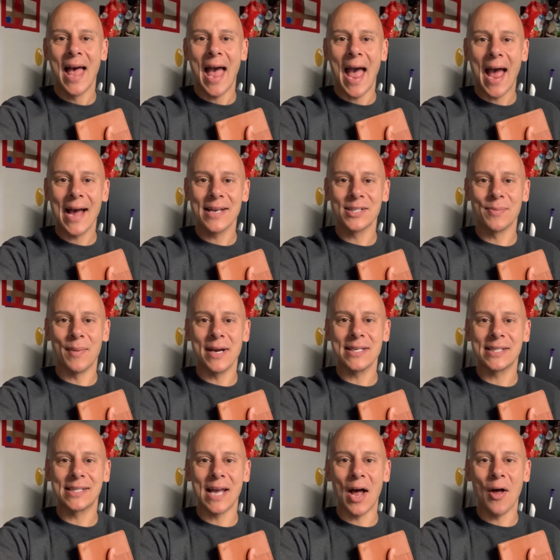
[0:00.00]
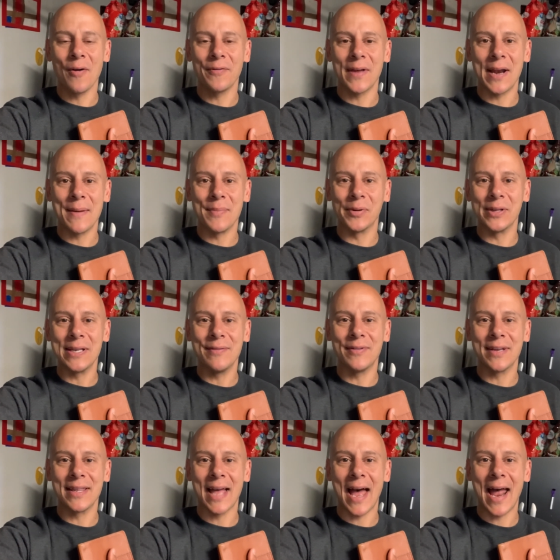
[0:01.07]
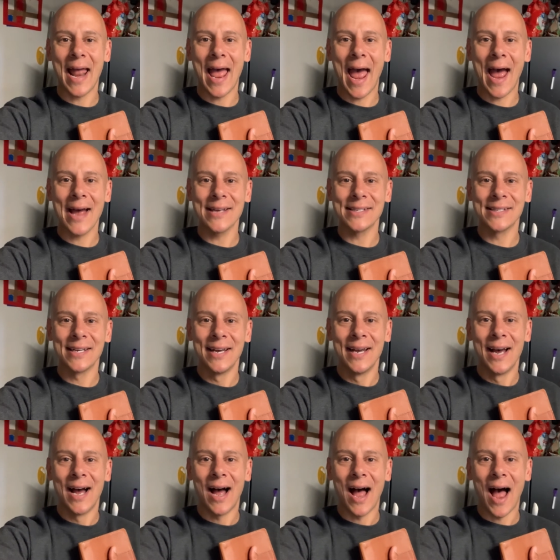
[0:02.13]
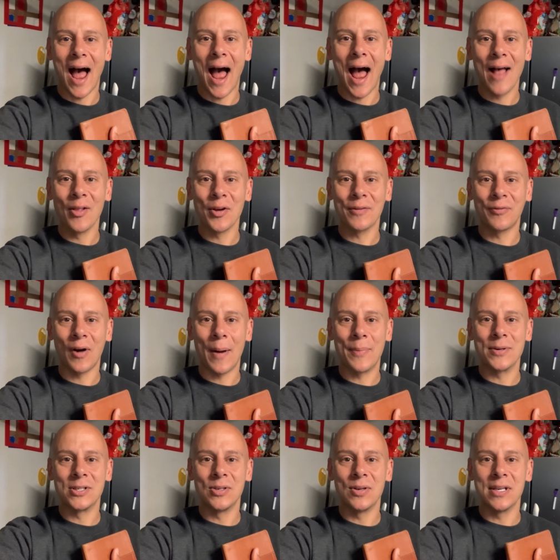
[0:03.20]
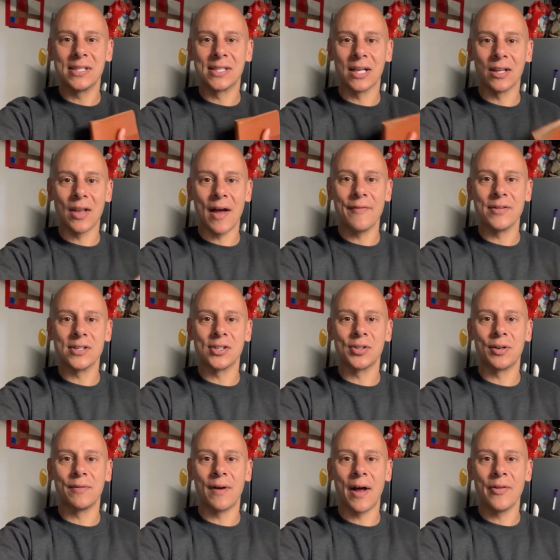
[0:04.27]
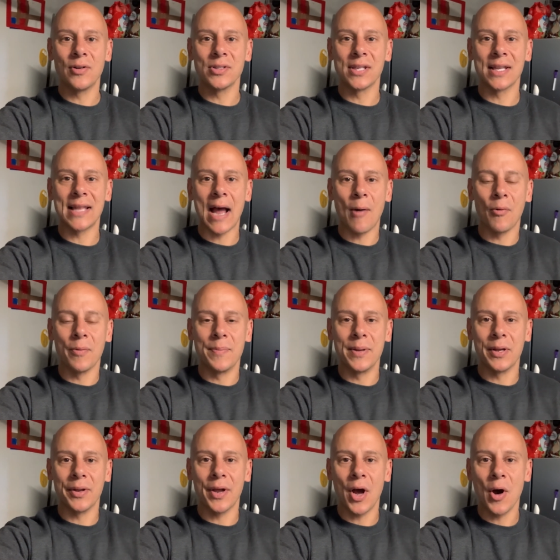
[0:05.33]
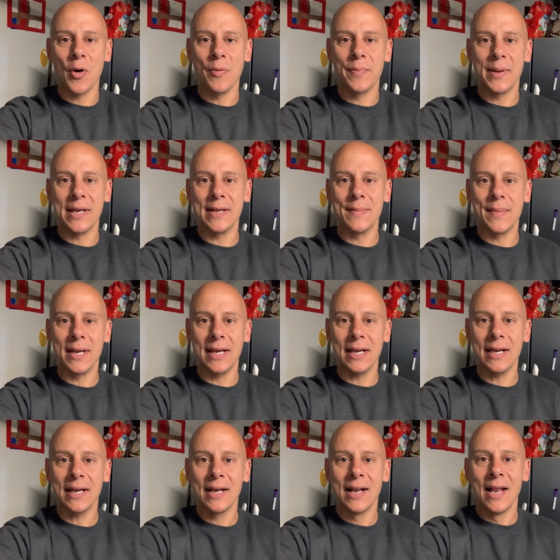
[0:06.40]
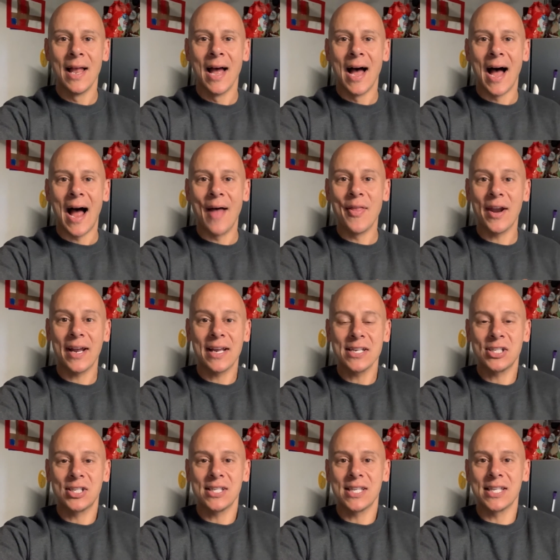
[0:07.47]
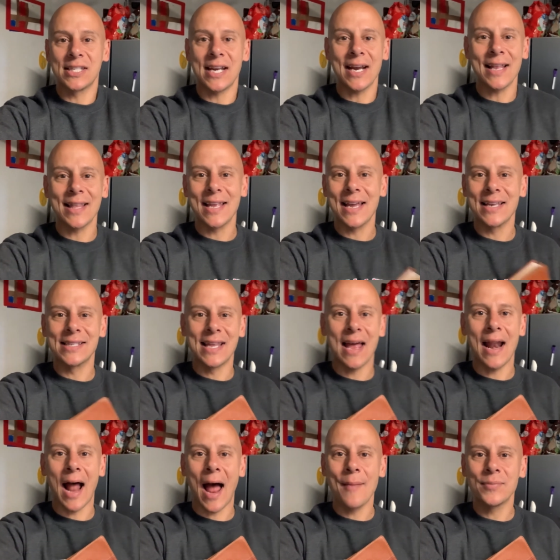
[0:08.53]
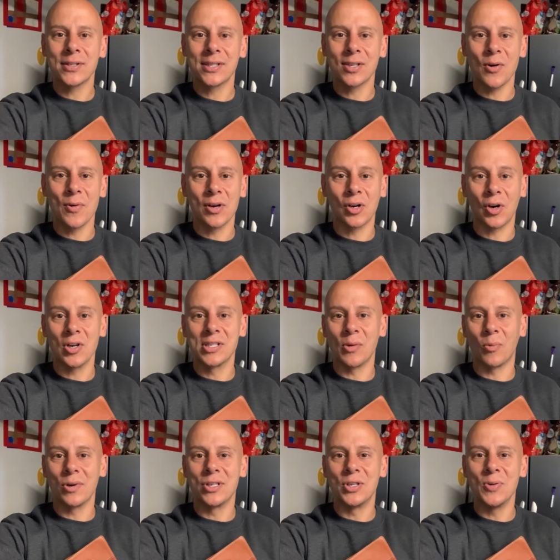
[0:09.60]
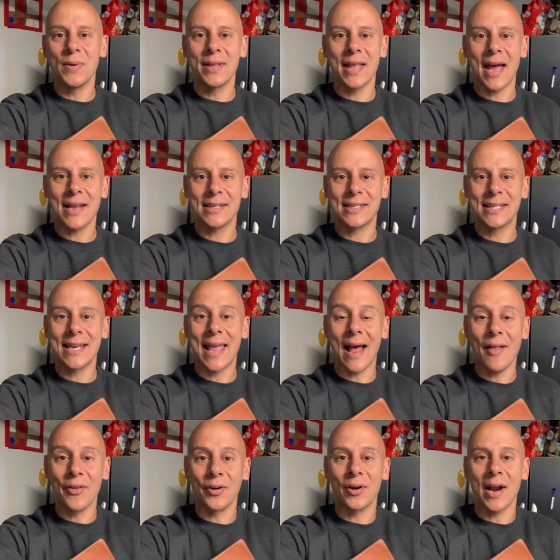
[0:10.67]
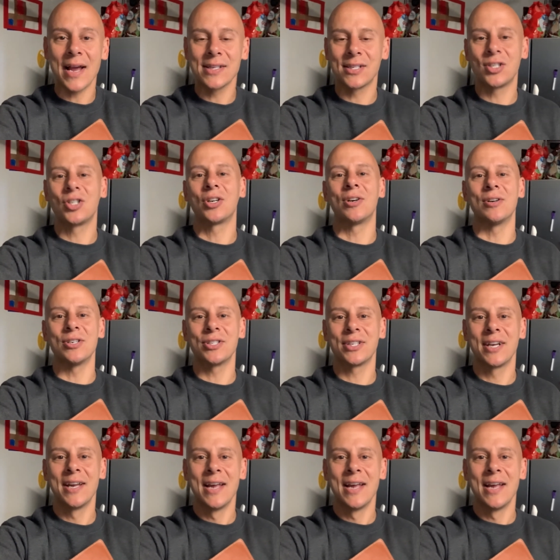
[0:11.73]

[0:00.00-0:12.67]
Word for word: as myself. And I'm believing that as uh, I look for opportunities to love and serve others that that will build hope in me. And then I guess just the second thing is that I'm so encouraged that we're doing that together as a church,